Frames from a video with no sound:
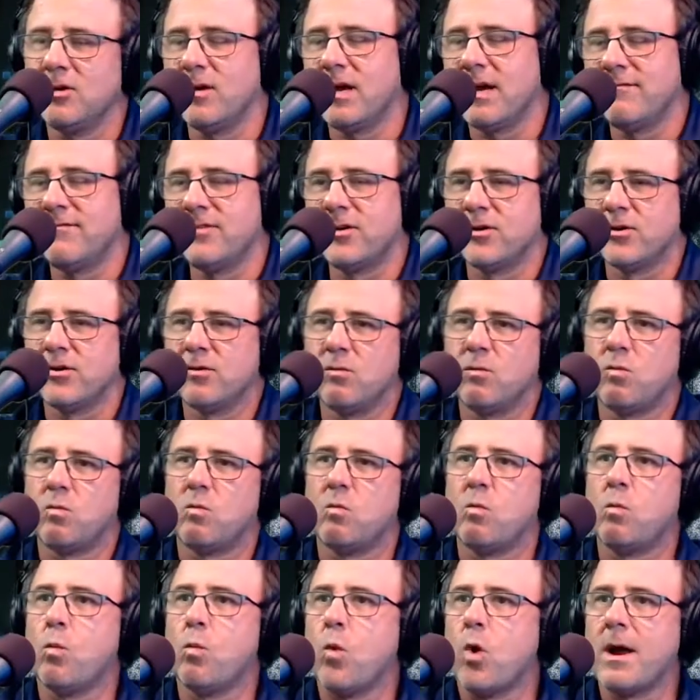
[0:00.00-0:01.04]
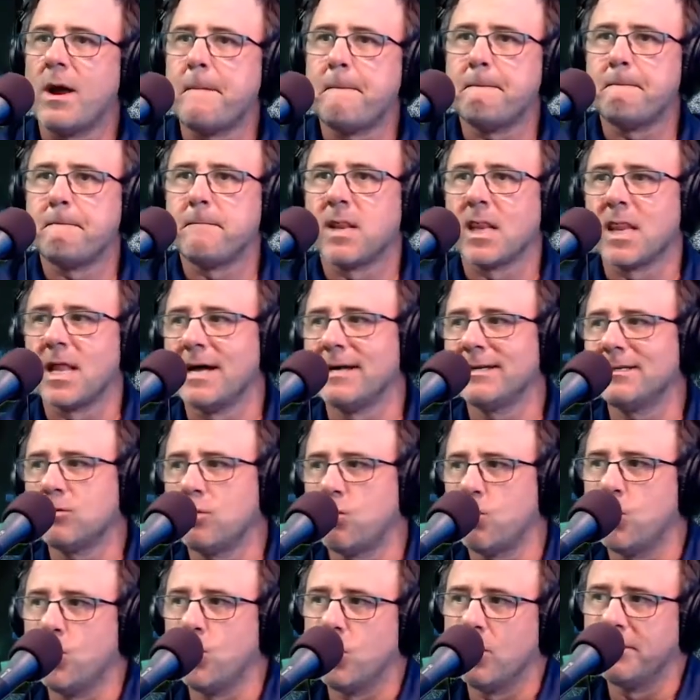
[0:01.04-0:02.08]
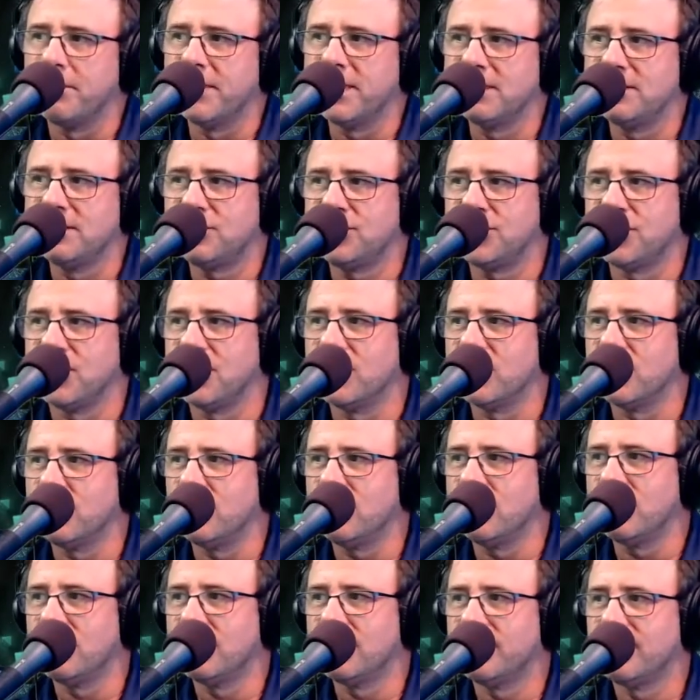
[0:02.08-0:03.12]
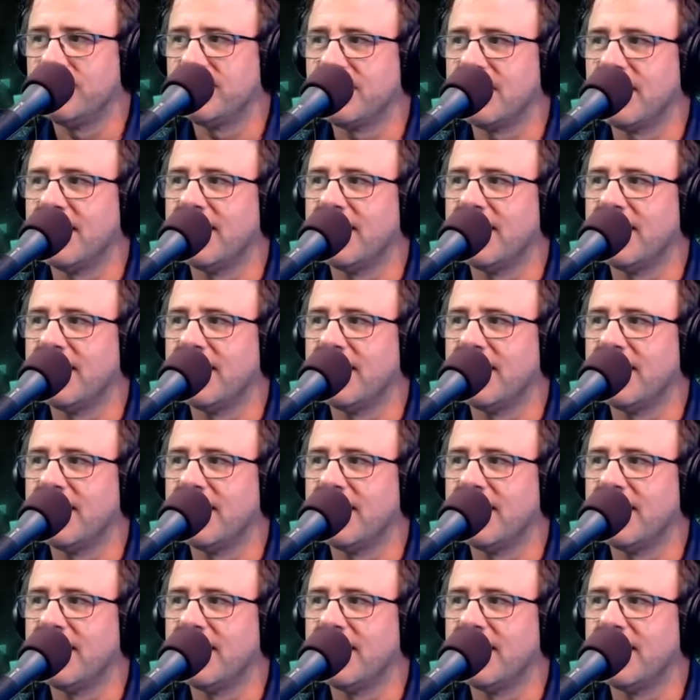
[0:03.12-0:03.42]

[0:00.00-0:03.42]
have your One Blunt Woman show, and